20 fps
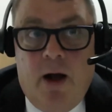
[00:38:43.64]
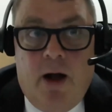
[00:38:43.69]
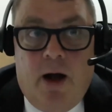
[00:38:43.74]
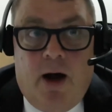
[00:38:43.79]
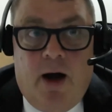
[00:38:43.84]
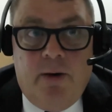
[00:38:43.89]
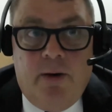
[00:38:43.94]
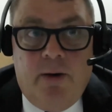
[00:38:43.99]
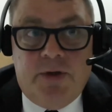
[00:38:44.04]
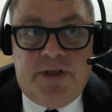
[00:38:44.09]

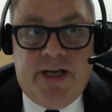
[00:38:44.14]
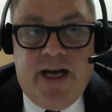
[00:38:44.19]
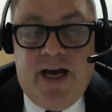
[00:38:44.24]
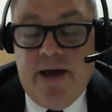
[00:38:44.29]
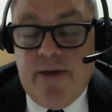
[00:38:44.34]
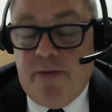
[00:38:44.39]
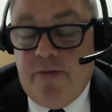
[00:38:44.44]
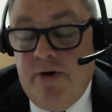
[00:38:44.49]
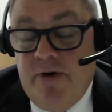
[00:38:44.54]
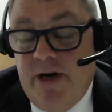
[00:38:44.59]
I would
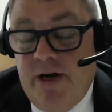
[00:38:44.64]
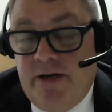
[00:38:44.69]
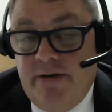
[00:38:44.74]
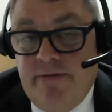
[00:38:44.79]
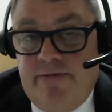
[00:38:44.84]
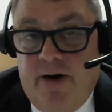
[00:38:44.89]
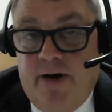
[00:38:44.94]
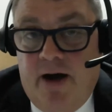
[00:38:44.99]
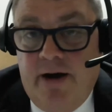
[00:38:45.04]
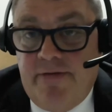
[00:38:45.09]
say $3,000 to
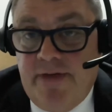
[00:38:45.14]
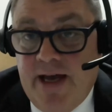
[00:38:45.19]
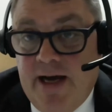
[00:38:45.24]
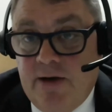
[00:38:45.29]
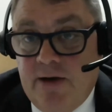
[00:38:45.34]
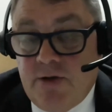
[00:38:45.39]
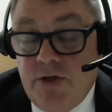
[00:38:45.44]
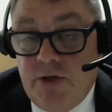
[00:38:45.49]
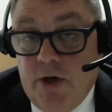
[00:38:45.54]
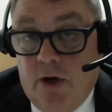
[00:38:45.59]

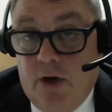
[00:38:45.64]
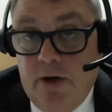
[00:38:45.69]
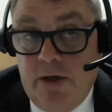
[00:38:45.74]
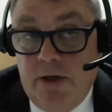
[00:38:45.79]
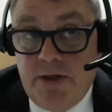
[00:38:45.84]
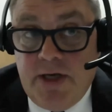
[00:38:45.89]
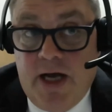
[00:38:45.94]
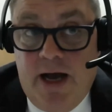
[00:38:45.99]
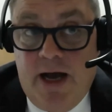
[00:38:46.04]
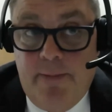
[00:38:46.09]

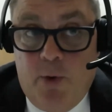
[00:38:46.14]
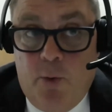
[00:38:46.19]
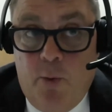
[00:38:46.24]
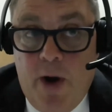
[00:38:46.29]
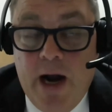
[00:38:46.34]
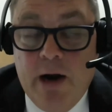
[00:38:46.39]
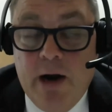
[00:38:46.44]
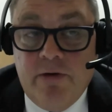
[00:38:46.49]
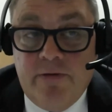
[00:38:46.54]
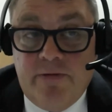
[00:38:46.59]
$5,000. I'm
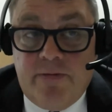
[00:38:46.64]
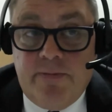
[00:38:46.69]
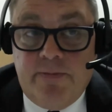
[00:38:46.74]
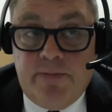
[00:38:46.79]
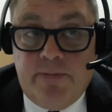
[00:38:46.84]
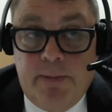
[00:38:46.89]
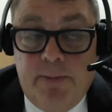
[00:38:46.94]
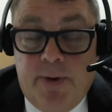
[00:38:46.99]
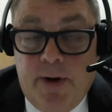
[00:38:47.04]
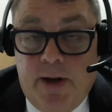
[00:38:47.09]
aware of
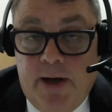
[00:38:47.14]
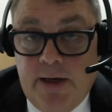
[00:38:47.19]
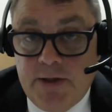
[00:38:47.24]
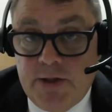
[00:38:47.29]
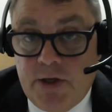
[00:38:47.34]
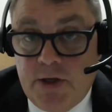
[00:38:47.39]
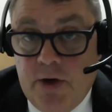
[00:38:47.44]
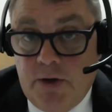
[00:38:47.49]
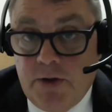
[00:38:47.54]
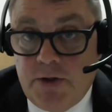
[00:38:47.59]

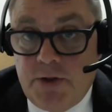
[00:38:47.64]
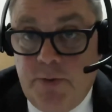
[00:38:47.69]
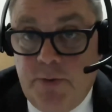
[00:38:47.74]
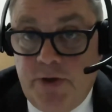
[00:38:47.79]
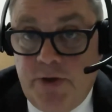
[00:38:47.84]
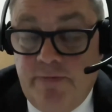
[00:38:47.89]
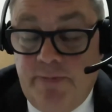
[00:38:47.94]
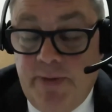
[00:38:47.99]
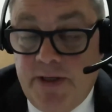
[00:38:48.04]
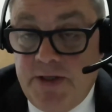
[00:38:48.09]
compliance costs
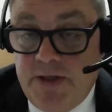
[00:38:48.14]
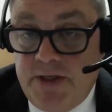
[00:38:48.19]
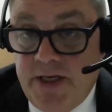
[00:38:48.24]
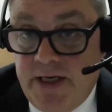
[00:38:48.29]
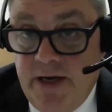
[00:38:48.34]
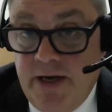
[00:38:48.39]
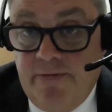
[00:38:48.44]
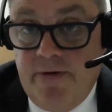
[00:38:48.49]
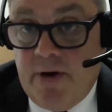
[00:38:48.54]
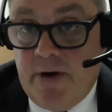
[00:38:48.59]
which have been
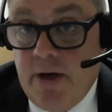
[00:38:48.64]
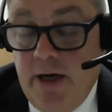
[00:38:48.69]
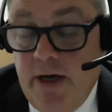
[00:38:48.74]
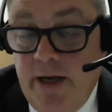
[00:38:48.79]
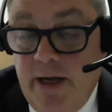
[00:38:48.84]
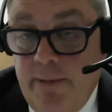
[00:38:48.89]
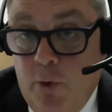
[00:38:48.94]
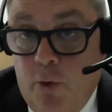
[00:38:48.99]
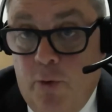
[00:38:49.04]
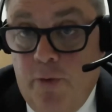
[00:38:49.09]

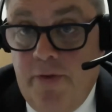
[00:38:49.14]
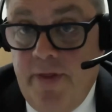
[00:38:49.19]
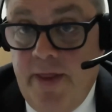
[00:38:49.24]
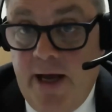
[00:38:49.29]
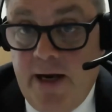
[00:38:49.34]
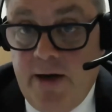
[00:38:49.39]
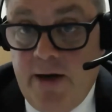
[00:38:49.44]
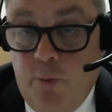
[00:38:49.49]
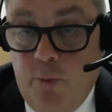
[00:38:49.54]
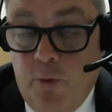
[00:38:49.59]
significantly more than
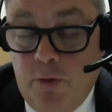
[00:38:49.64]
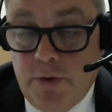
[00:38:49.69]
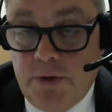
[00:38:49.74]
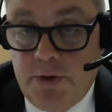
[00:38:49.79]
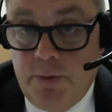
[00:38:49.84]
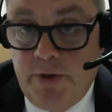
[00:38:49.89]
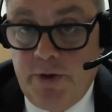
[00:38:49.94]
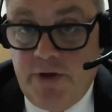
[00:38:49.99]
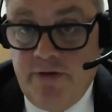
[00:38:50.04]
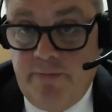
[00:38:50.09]
that,
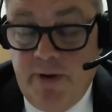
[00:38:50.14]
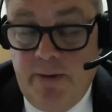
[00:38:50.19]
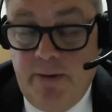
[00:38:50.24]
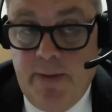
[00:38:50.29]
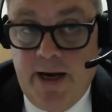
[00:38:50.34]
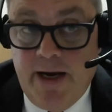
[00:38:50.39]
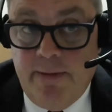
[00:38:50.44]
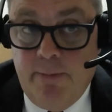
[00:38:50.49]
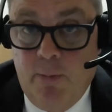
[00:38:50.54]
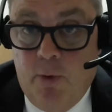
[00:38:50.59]
awards which have been
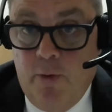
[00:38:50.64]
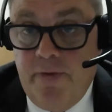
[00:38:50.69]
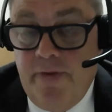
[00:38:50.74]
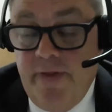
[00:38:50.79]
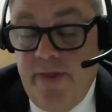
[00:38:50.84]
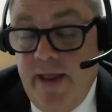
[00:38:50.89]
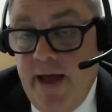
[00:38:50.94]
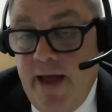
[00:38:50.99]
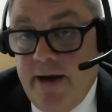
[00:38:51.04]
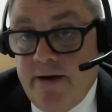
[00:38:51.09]
made more
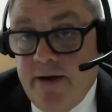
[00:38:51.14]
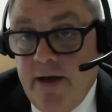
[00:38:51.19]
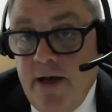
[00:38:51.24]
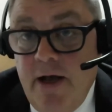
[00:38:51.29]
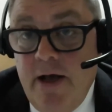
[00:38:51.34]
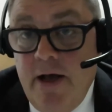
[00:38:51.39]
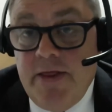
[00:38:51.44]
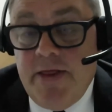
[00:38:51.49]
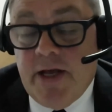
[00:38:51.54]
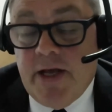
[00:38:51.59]
than that.
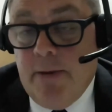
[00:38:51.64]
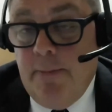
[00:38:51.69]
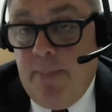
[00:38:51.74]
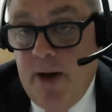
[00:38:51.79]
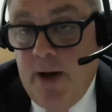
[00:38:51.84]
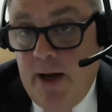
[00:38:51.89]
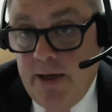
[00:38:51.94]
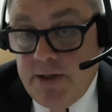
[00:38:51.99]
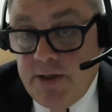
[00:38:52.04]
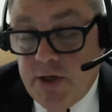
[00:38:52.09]
The
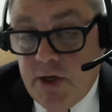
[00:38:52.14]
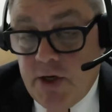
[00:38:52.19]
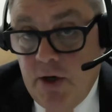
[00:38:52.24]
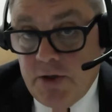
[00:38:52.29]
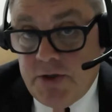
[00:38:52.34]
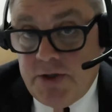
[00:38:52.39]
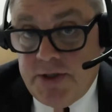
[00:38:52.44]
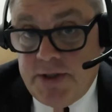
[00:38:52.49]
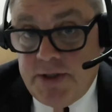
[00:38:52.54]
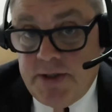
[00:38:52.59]
compliance
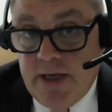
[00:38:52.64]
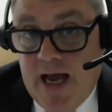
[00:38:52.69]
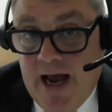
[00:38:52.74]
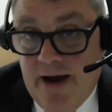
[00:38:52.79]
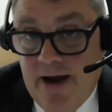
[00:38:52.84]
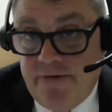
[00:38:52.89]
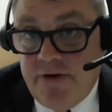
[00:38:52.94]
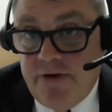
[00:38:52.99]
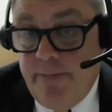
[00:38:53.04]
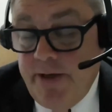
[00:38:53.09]
costs
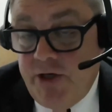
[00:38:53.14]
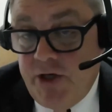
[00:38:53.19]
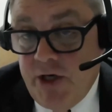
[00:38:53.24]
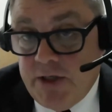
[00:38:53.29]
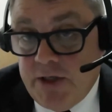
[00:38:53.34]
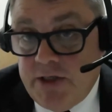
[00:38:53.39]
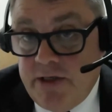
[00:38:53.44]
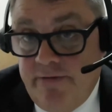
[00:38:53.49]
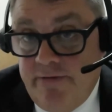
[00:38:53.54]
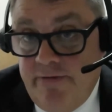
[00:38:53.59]
have to be
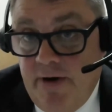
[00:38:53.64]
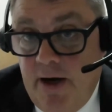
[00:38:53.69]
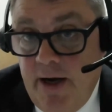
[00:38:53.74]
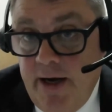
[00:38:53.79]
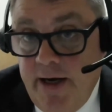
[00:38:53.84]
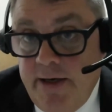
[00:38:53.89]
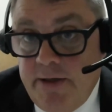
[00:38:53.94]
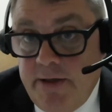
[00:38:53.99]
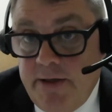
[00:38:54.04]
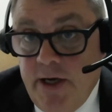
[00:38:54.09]

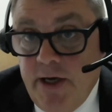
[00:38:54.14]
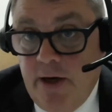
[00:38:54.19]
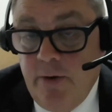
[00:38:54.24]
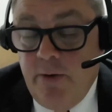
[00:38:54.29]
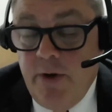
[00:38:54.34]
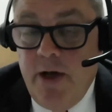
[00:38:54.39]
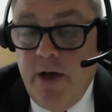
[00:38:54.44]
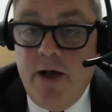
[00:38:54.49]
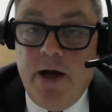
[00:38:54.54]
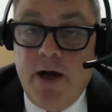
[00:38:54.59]
justified,
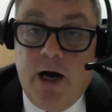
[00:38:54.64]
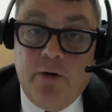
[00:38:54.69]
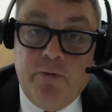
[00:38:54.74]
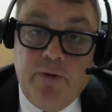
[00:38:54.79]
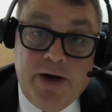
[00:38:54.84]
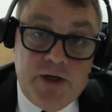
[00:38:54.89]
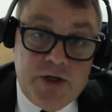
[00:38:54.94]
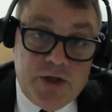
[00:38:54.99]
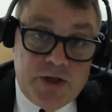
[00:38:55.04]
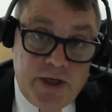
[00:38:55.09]
so a
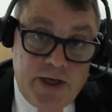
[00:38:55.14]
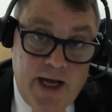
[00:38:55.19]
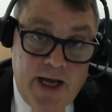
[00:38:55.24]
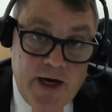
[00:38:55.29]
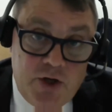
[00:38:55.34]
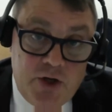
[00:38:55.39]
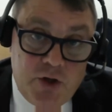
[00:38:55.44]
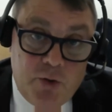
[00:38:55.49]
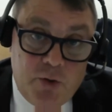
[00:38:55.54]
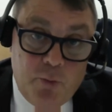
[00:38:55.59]
registered
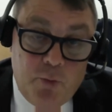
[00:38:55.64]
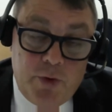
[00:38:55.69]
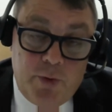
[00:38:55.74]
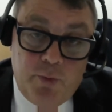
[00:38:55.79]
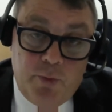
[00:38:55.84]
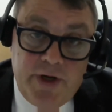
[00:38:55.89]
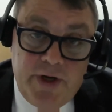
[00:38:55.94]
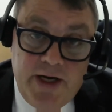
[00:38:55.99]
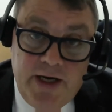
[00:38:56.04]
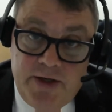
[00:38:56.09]
agent would
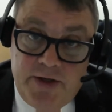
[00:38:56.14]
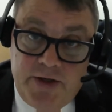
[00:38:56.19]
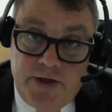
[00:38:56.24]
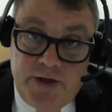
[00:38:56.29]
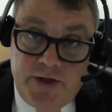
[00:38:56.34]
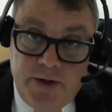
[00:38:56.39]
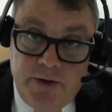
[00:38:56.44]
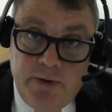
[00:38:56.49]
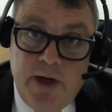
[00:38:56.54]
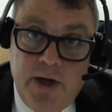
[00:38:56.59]
need
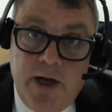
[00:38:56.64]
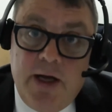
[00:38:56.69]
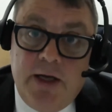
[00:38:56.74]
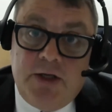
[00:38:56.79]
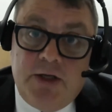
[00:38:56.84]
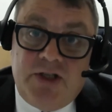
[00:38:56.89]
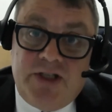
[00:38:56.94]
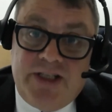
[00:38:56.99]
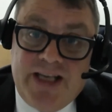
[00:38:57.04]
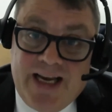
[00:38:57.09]
to
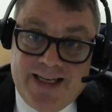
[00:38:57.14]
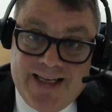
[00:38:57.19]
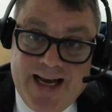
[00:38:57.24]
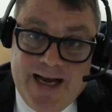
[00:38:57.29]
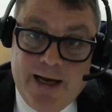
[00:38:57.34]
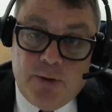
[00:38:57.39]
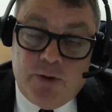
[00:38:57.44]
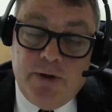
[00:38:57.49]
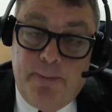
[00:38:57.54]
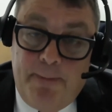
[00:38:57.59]
set
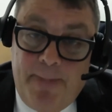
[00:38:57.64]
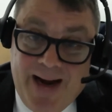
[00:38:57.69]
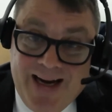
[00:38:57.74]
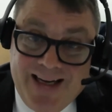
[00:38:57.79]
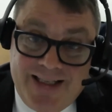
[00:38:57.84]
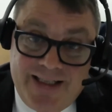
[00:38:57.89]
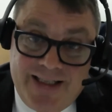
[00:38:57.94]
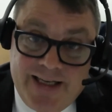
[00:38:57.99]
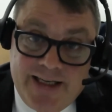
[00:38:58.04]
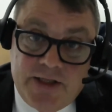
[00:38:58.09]
out a
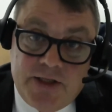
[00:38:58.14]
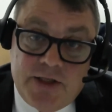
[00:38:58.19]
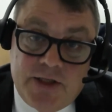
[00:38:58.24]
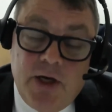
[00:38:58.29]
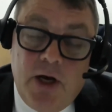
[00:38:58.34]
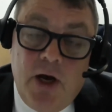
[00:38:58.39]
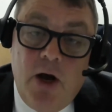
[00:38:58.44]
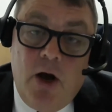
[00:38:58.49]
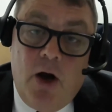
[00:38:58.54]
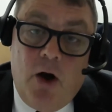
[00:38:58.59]

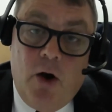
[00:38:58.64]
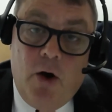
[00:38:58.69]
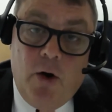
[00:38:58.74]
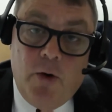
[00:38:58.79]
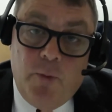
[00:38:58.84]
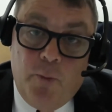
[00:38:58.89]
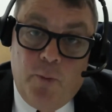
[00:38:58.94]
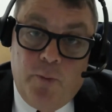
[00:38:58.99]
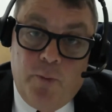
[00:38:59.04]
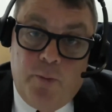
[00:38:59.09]
basis
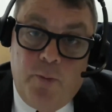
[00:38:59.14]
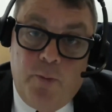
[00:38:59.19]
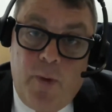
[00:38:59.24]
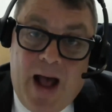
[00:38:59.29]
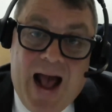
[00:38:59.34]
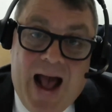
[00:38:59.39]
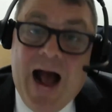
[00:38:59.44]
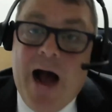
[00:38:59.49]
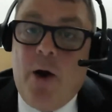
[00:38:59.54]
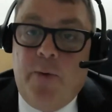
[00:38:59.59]
on
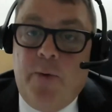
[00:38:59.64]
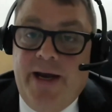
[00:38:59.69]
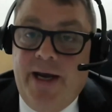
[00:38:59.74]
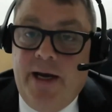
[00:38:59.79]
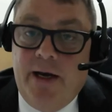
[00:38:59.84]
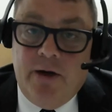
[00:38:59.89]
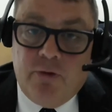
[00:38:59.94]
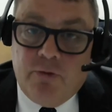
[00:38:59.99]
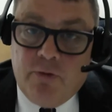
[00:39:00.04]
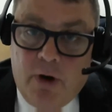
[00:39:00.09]
how
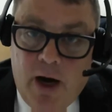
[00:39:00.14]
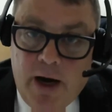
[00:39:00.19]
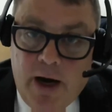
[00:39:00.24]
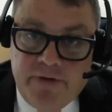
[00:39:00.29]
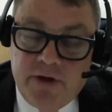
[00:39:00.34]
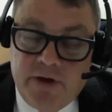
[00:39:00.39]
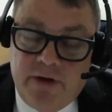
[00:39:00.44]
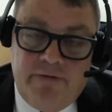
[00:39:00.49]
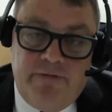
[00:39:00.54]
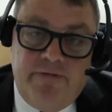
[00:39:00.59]
he had
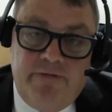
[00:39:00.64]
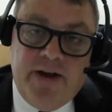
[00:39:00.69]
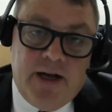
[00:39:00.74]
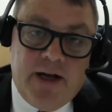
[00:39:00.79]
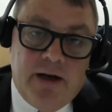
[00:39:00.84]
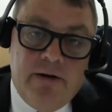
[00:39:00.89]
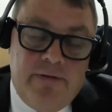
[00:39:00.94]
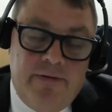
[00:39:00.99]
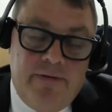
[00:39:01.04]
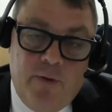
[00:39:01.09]
arrived at a figure
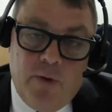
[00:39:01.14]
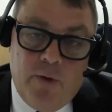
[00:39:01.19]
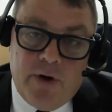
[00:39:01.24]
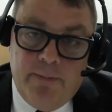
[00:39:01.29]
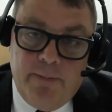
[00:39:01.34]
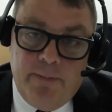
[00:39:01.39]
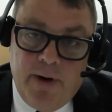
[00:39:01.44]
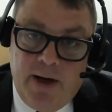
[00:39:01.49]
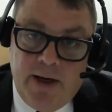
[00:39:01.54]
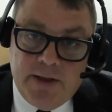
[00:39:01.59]
for
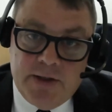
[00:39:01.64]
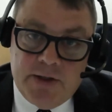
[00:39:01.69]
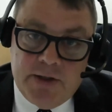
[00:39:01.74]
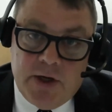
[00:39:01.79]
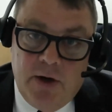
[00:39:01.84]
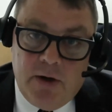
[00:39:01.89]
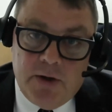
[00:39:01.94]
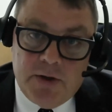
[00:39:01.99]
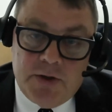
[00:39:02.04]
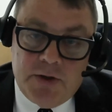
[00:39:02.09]
compliance
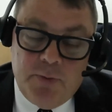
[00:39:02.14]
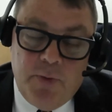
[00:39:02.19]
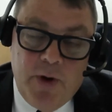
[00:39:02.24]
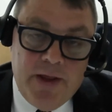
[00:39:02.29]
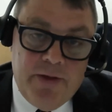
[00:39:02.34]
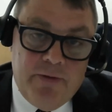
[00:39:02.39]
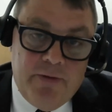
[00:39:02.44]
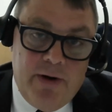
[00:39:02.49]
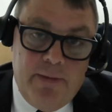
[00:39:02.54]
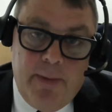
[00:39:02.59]
costs,
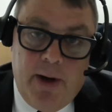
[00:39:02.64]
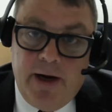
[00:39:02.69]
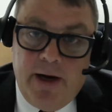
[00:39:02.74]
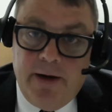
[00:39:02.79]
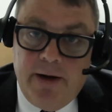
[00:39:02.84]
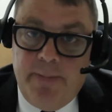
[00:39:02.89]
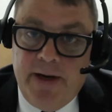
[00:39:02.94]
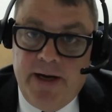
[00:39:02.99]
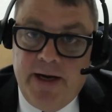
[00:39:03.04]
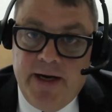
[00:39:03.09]
whether it might
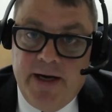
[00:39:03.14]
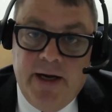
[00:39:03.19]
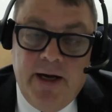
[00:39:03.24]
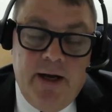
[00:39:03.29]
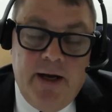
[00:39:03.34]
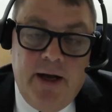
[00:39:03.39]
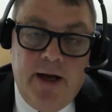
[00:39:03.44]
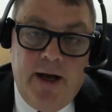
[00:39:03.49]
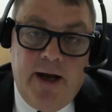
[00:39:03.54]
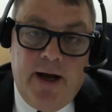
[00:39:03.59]
be
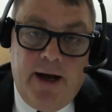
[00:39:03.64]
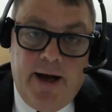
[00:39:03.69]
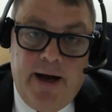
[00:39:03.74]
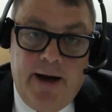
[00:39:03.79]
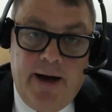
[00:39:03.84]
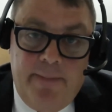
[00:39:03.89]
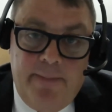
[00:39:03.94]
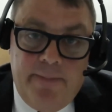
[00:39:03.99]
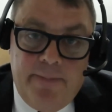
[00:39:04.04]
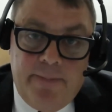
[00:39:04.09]

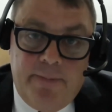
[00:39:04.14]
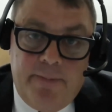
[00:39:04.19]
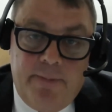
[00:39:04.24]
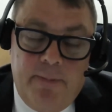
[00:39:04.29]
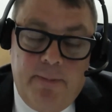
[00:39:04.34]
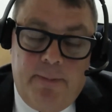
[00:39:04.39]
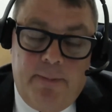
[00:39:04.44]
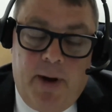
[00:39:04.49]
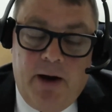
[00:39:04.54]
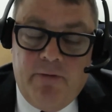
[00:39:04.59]

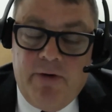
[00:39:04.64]
by